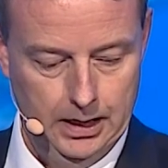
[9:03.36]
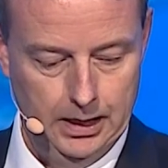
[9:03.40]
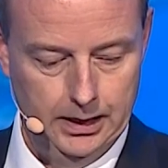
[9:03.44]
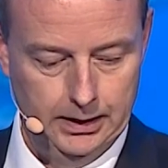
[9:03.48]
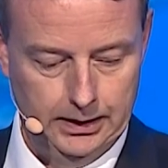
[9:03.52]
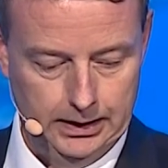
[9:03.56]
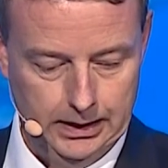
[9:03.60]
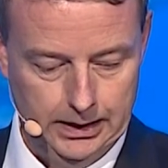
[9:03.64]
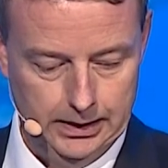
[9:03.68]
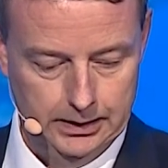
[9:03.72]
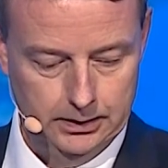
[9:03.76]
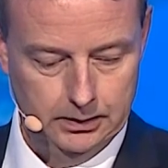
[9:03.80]

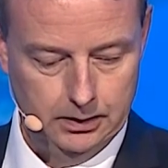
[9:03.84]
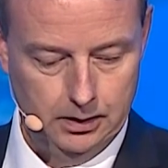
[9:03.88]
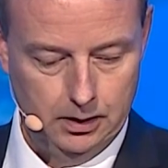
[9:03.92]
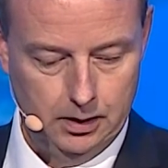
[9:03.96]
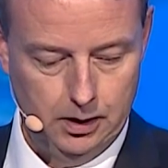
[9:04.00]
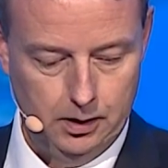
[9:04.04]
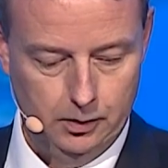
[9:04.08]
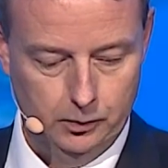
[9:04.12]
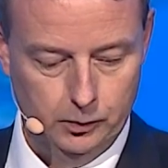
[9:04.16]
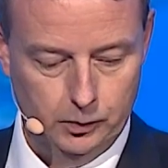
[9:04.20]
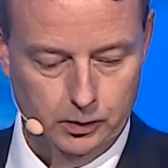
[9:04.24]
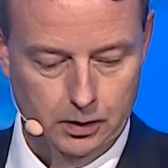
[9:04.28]
Again,
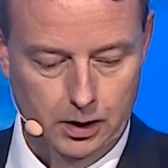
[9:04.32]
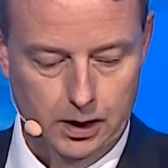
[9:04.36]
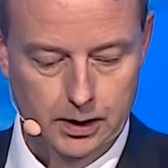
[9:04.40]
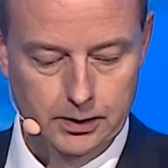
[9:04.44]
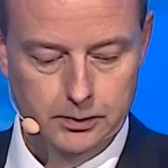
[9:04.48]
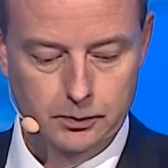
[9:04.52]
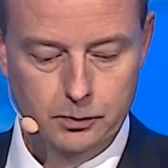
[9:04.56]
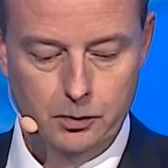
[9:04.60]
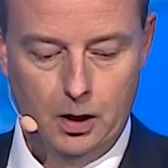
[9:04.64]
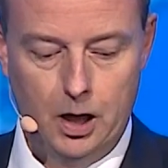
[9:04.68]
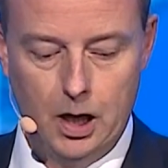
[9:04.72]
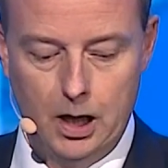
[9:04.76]
I would
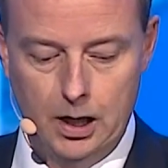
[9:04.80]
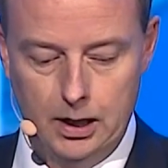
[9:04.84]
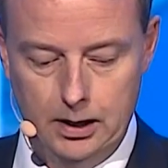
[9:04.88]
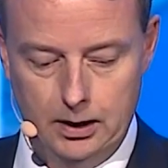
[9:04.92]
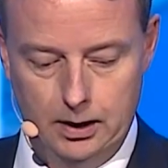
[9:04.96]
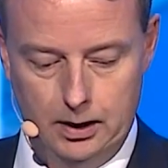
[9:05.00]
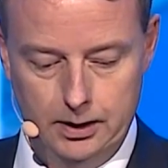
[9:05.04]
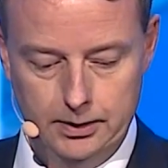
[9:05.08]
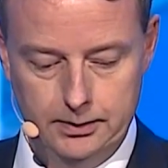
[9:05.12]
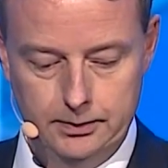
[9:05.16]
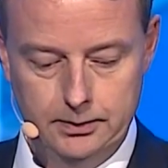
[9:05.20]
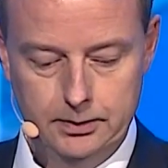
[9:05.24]
like to
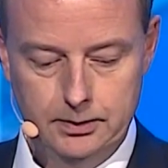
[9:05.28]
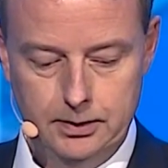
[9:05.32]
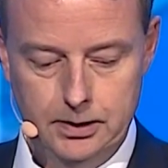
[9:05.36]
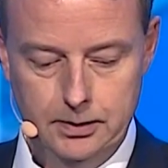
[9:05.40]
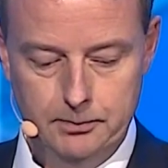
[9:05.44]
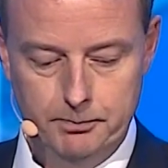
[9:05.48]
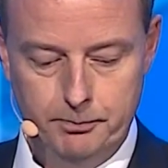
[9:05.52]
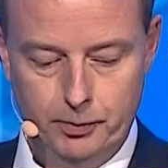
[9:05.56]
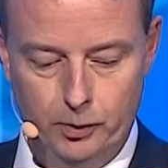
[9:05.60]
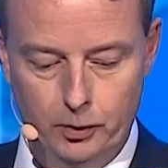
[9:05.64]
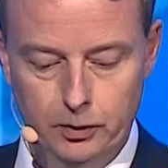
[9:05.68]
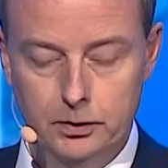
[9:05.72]
highlight the
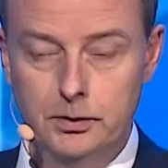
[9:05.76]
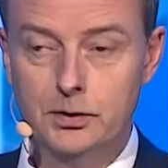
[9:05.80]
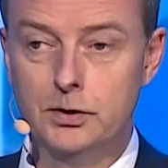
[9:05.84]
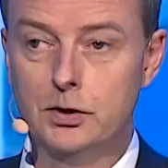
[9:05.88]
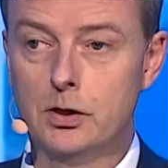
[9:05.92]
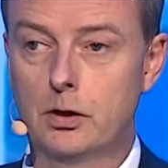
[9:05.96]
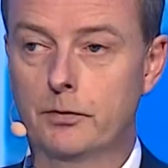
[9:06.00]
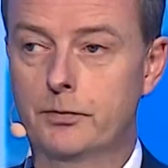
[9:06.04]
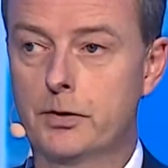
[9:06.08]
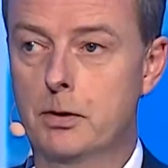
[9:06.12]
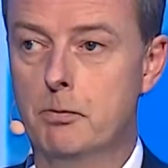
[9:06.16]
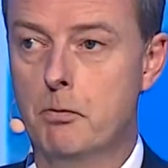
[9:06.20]

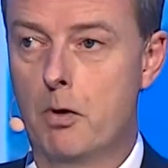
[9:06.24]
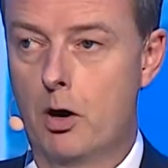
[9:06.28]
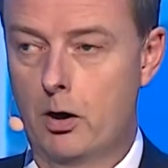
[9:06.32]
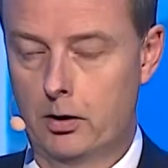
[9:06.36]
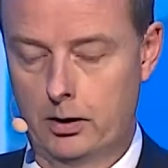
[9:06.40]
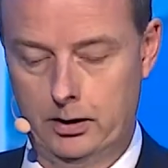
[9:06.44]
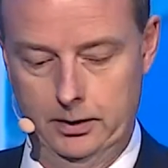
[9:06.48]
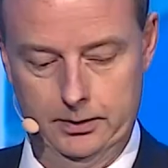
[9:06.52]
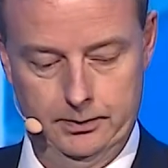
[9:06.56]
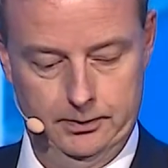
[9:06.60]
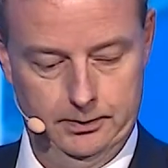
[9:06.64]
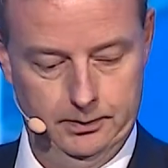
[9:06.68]
importance of the
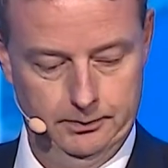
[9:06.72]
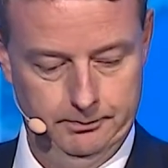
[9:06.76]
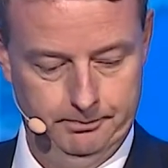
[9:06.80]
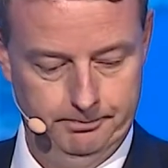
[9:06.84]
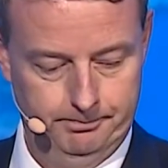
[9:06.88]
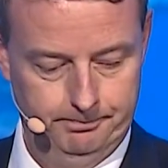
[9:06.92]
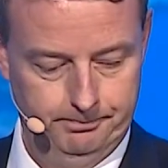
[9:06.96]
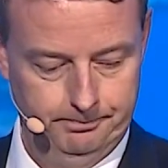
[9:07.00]
market.